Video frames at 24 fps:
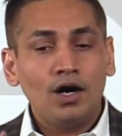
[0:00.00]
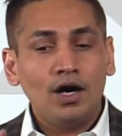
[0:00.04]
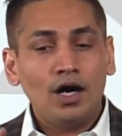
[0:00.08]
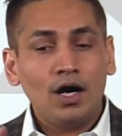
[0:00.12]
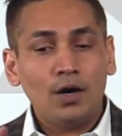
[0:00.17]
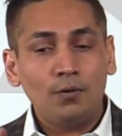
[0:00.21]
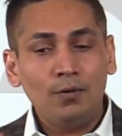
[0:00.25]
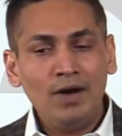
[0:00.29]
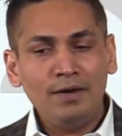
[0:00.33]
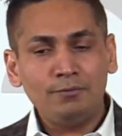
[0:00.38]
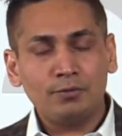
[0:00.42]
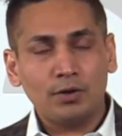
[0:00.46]

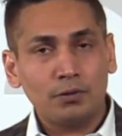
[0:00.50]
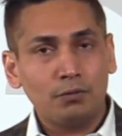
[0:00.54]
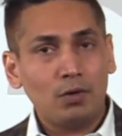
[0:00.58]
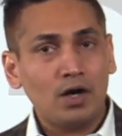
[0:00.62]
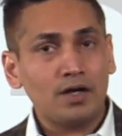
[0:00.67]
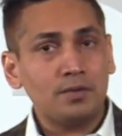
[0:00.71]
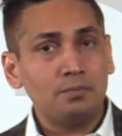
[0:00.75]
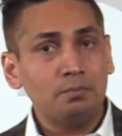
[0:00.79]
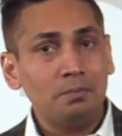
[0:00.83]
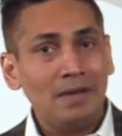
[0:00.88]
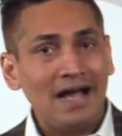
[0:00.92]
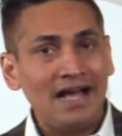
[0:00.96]
However,
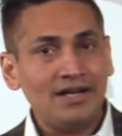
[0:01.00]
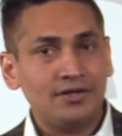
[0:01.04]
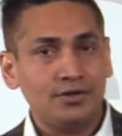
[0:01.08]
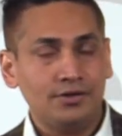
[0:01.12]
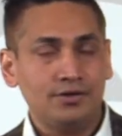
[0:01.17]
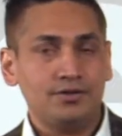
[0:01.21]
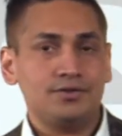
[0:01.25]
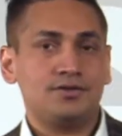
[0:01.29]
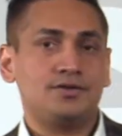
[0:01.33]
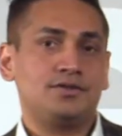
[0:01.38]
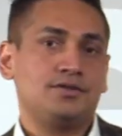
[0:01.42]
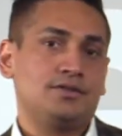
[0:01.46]
what
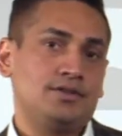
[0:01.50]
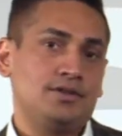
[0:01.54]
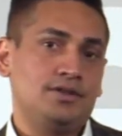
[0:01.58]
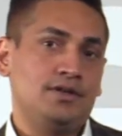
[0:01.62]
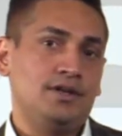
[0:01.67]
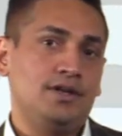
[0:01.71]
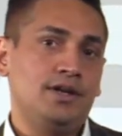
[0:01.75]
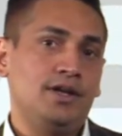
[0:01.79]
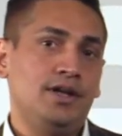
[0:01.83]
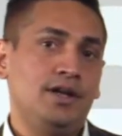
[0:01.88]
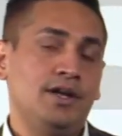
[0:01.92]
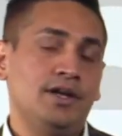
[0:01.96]
matters
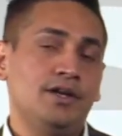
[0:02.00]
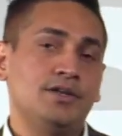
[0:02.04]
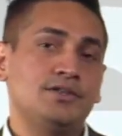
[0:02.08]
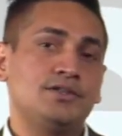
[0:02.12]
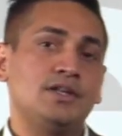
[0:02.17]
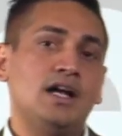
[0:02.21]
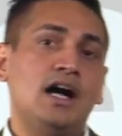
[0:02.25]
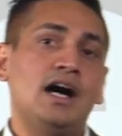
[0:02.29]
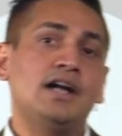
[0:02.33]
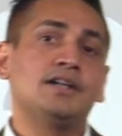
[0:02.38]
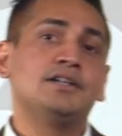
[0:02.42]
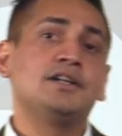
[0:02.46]

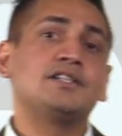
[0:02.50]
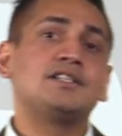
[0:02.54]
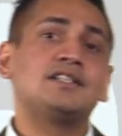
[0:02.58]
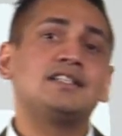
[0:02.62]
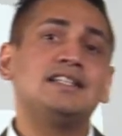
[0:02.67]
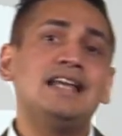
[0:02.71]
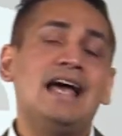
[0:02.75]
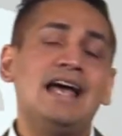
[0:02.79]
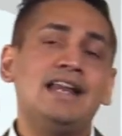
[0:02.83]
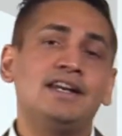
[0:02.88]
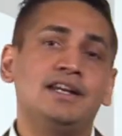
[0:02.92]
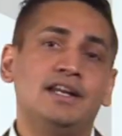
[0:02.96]
is
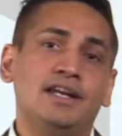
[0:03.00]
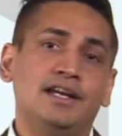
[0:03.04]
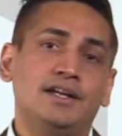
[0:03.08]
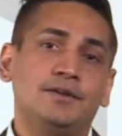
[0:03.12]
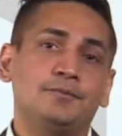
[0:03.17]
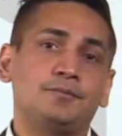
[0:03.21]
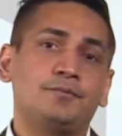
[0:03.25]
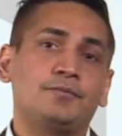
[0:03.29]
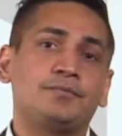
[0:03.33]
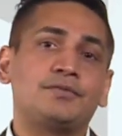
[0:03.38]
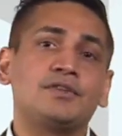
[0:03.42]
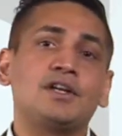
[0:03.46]

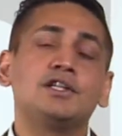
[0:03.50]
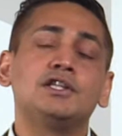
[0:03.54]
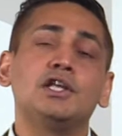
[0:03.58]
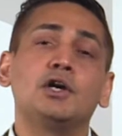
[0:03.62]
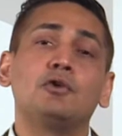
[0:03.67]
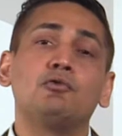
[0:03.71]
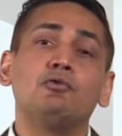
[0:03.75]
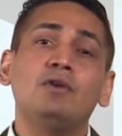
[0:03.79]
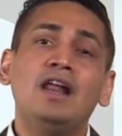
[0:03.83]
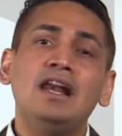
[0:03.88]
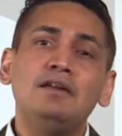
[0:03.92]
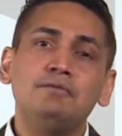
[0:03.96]
understanding
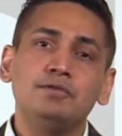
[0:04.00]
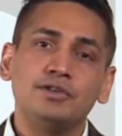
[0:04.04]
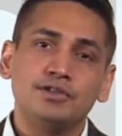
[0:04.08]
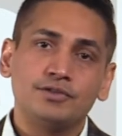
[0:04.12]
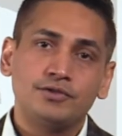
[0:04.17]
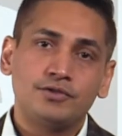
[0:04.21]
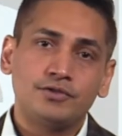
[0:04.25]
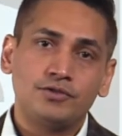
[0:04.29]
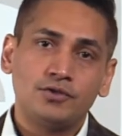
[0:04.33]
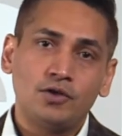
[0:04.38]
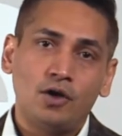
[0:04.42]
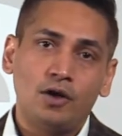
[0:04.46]
the
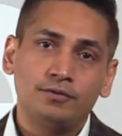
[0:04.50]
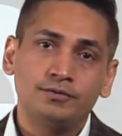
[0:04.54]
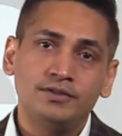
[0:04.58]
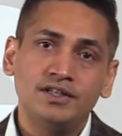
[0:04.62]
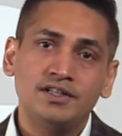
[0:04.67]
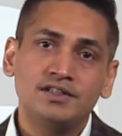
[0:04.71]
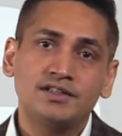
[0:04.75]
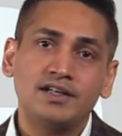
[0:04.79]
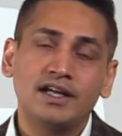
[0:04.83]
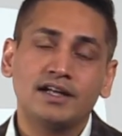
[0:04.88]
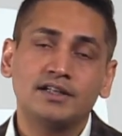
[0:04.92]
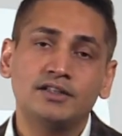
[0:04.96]
relevance of
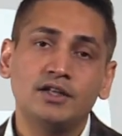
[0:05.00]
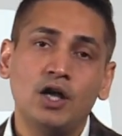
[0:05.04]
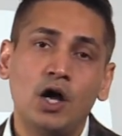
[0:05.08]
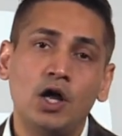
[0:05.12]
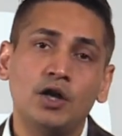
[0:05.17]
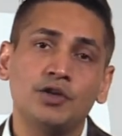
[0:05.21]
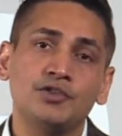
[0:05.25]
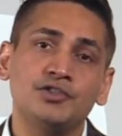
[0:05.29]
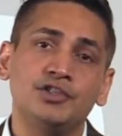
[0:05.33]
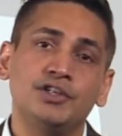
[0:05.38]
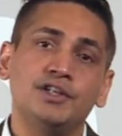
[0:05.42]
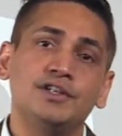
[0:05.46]
these
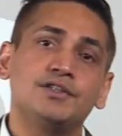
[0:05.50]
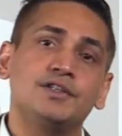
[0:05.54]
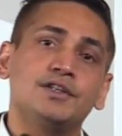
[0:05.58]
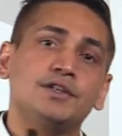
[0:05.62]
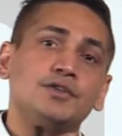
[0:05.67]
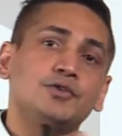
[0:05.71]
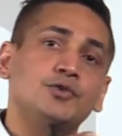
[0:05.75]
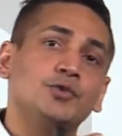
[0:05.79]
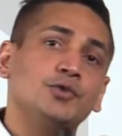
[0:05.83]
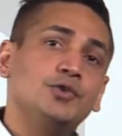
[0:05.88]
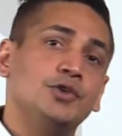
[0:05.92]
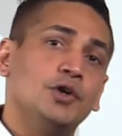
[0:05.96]
technologies
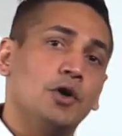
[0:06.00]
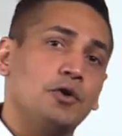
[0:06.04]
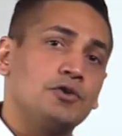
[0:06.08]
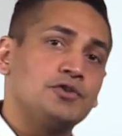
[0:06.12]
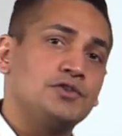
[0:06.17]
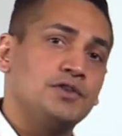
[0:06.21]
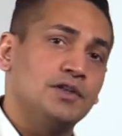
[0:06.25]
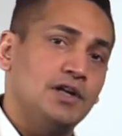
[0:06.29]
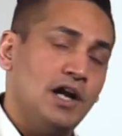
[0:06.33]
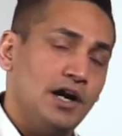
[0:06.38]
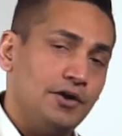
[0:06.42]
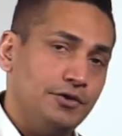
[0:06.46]
to your
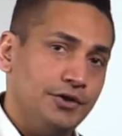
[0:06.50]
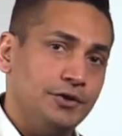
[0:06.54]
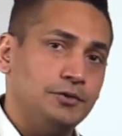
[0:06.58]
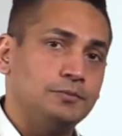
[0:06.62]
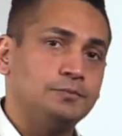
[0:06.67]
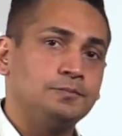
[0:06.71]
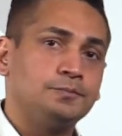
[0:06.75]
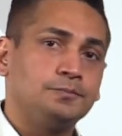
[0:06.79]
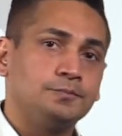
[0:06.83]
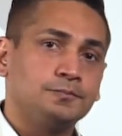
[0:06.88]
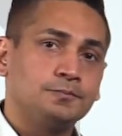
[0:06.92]
scenario.